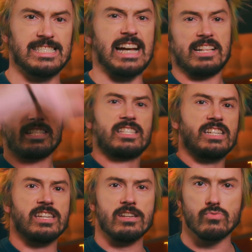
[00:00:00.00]

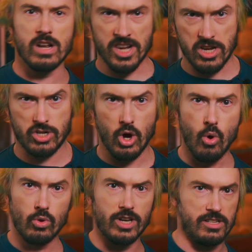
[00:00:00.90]
ASCII will not
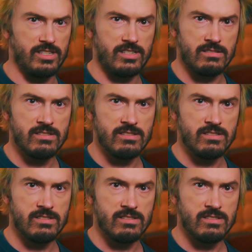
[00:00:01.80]
hold us.